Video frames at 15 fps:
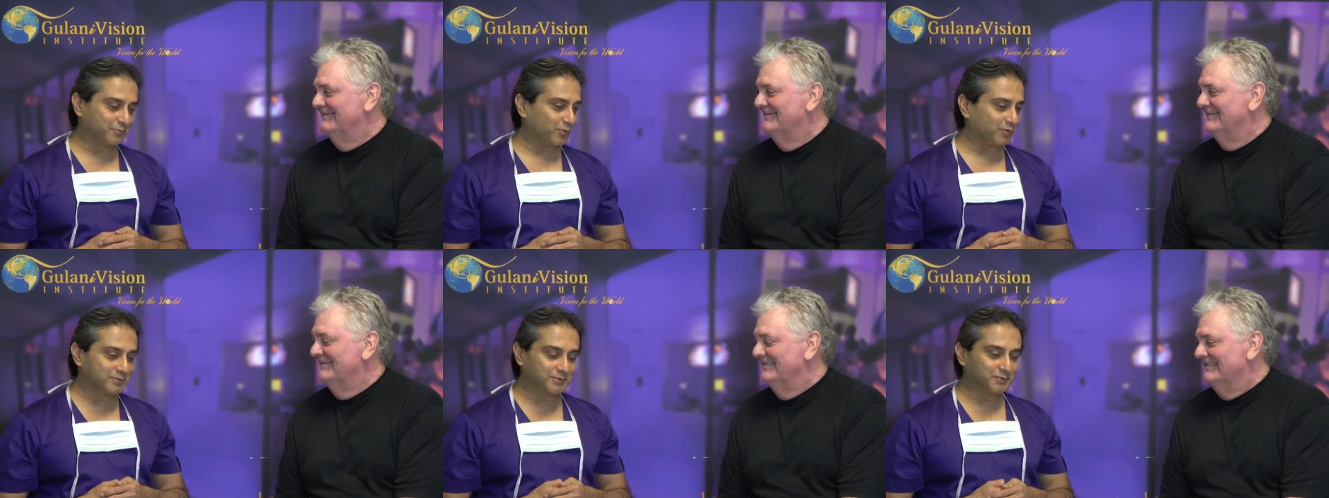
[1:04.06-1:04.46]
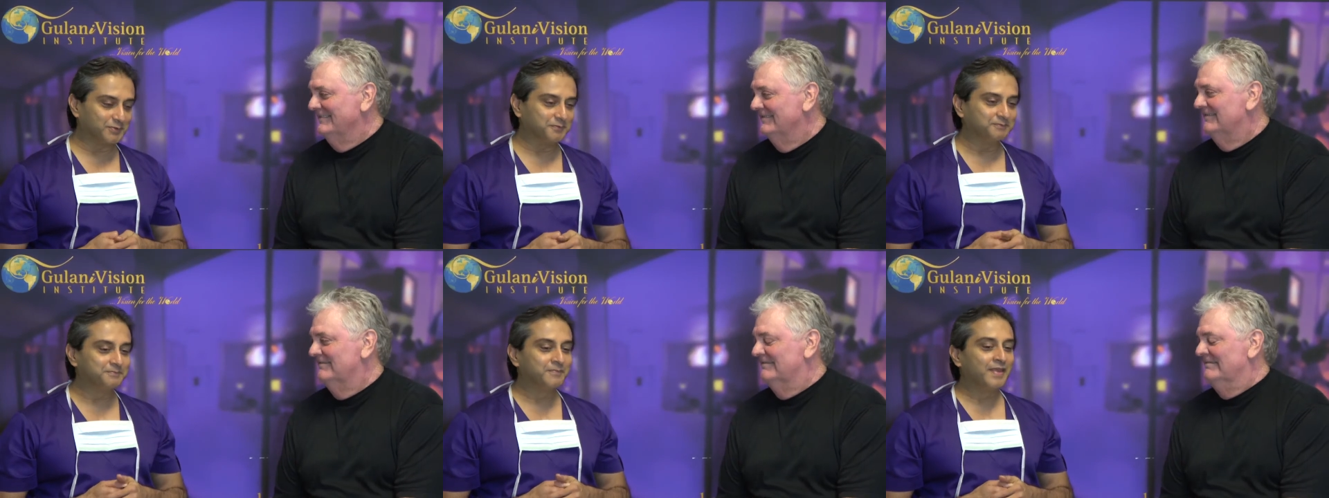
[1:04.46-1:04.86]
Speaker 1: want
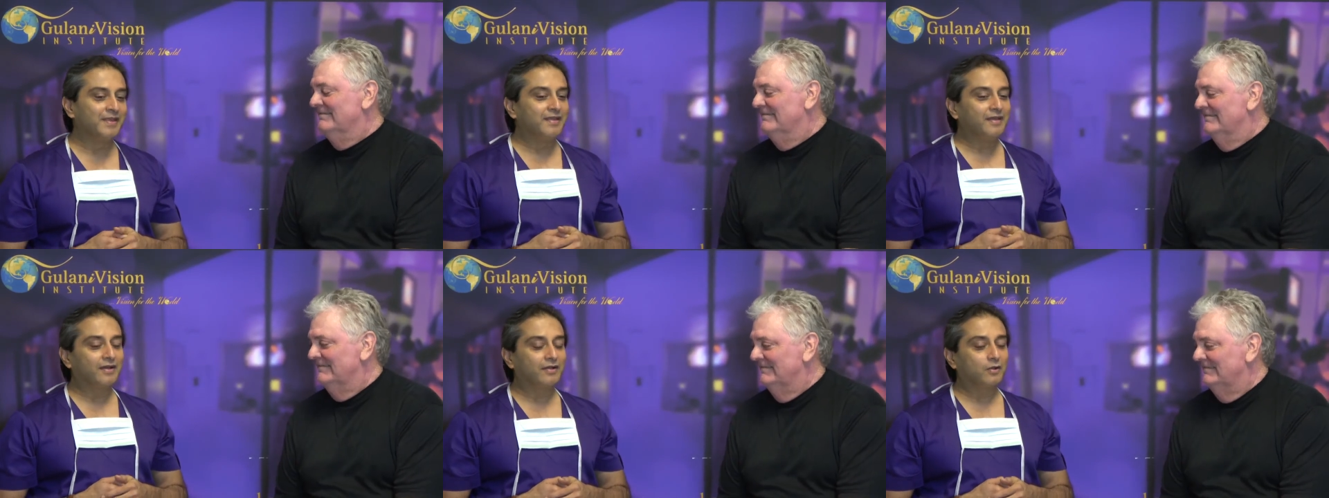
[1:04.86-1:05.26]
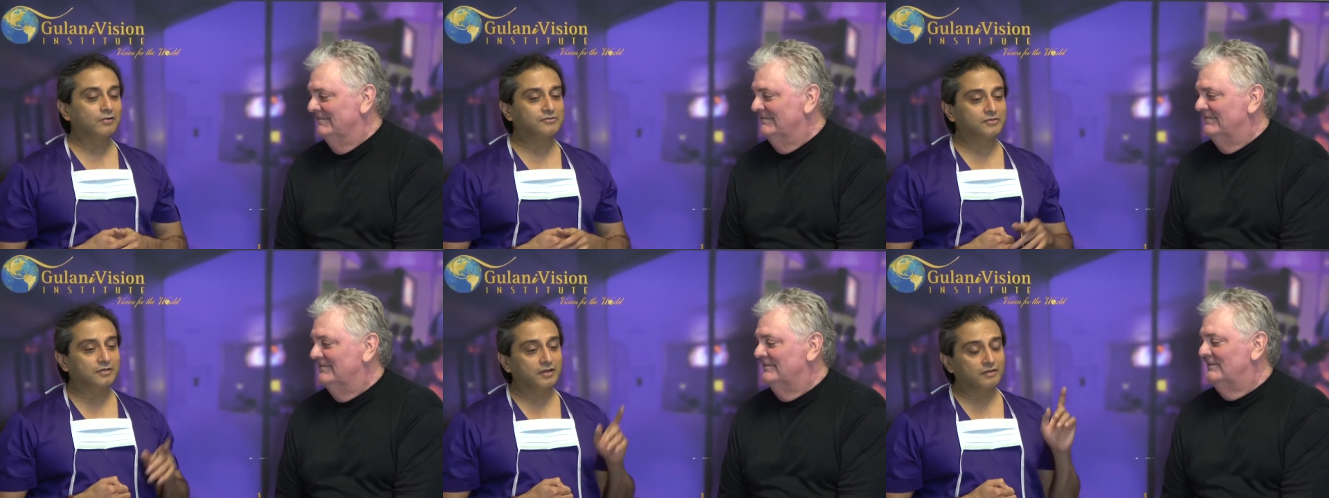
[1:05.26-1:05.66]
to. And
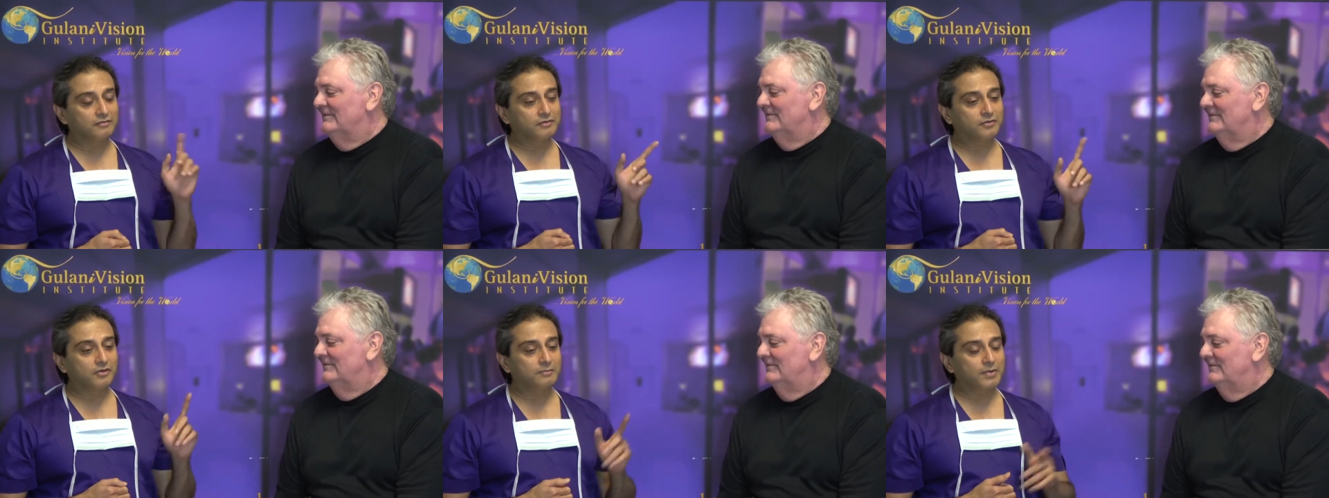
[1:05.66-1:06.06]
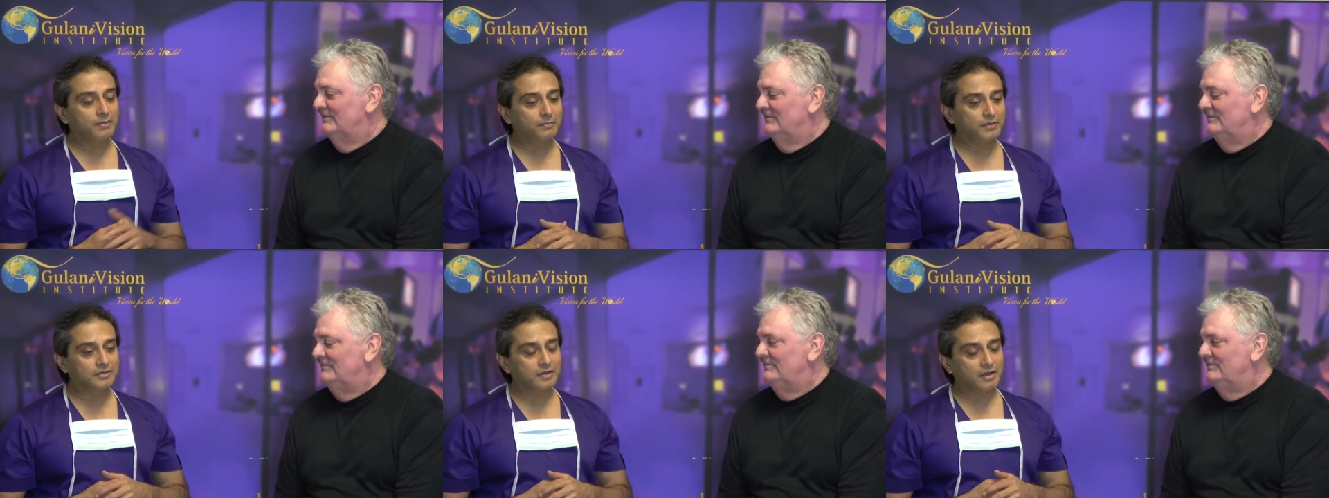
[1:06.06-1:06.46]
also, Ken, you
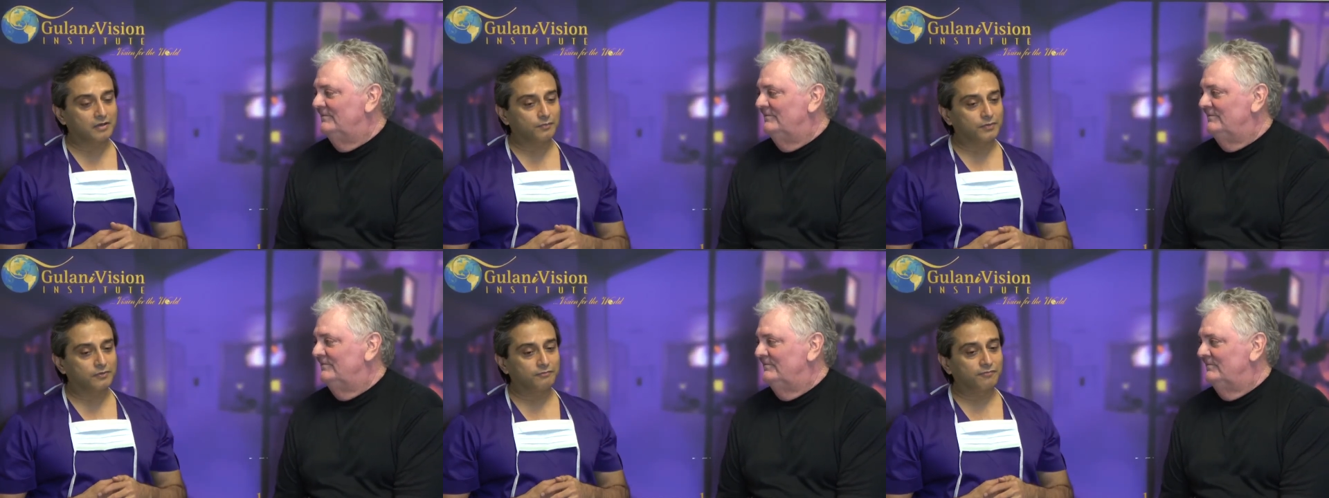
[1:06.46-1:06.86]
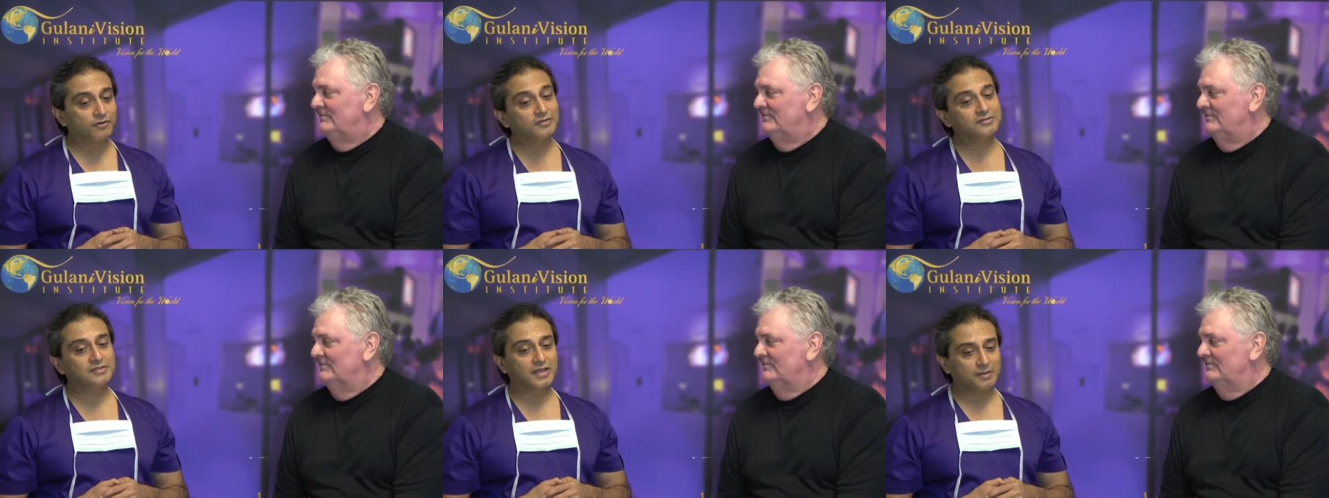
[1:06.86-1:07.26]
remember, Doc, when you
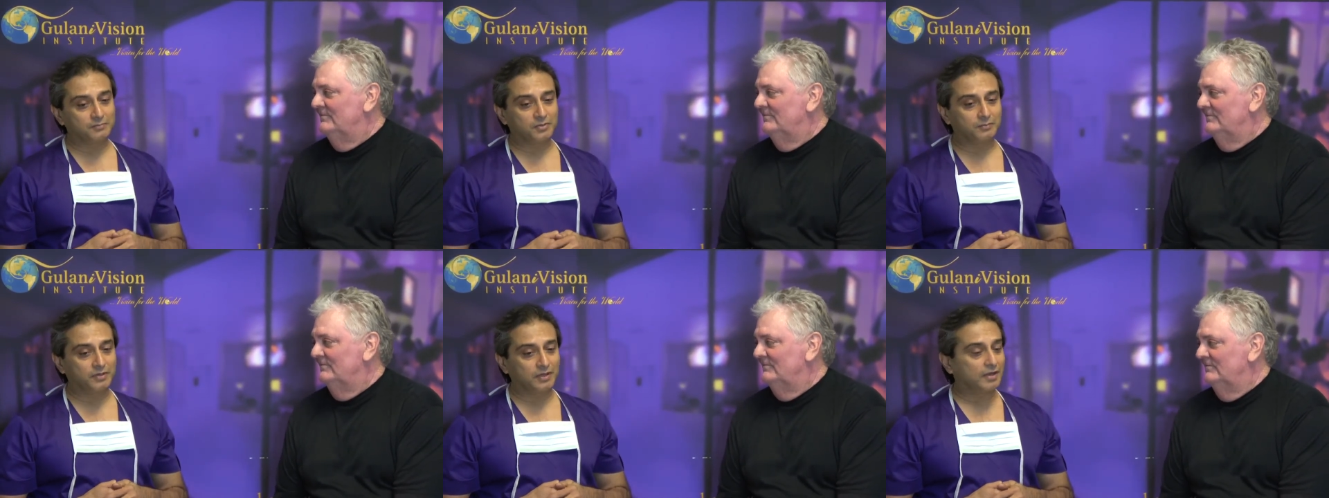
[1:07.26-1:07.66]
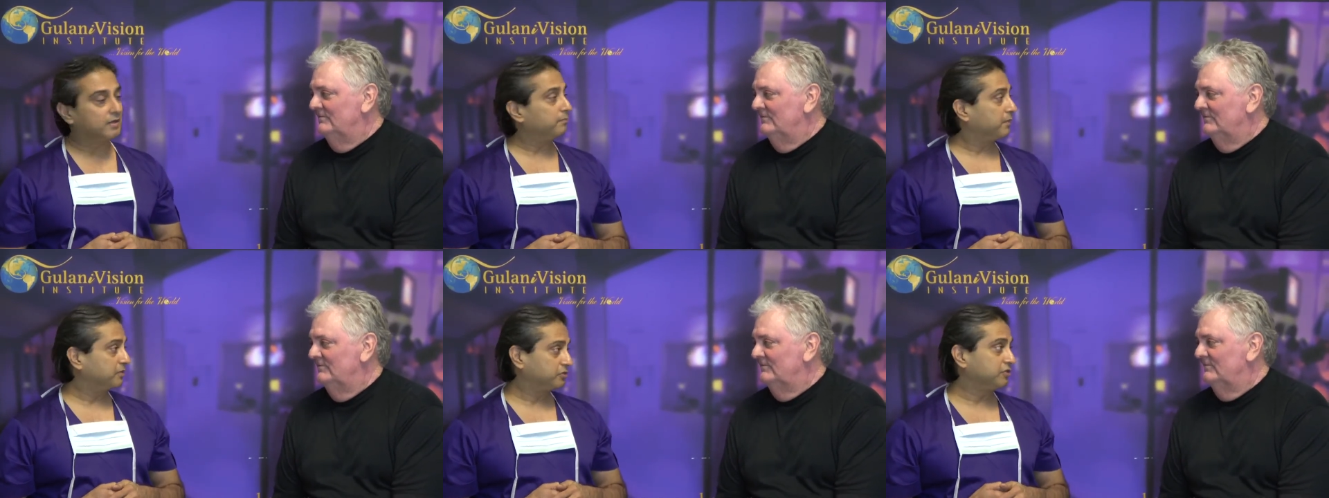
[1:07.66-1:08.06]
first came to me, I
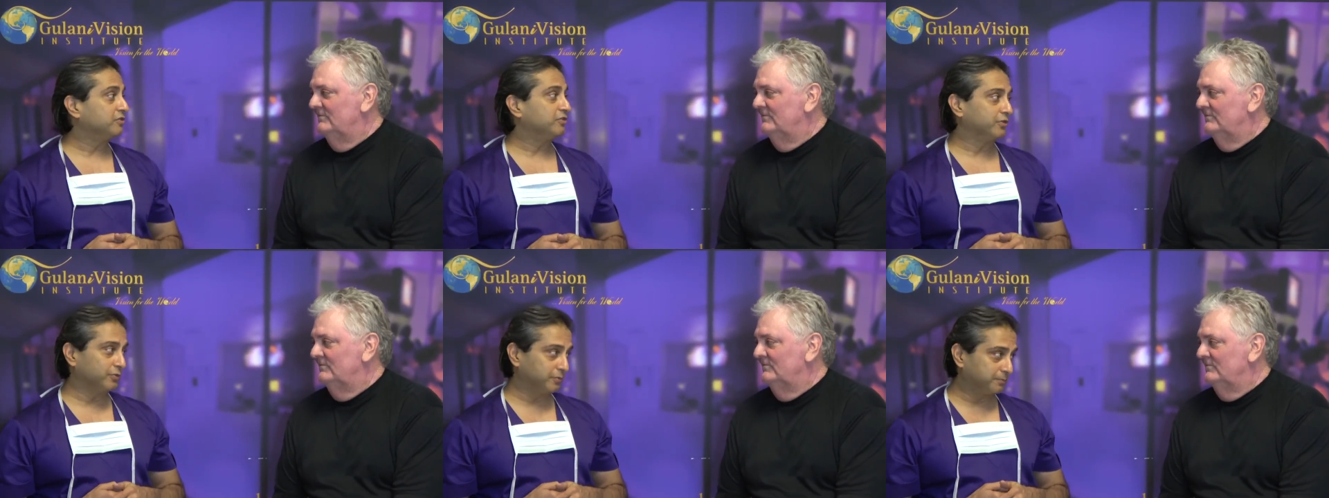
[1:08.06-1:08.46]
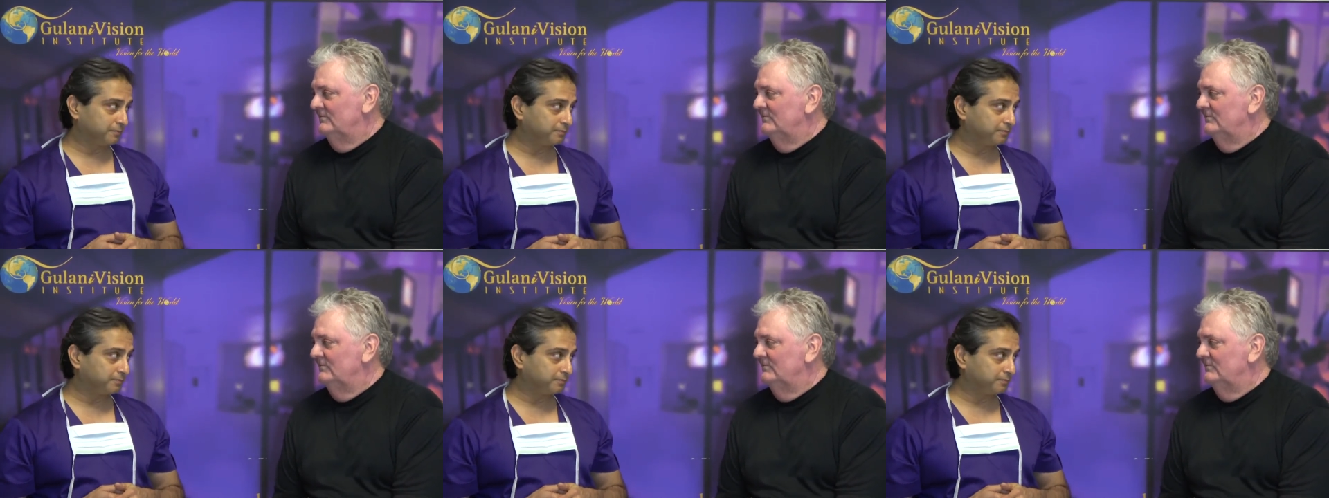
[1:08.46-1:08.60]
had mentioned to you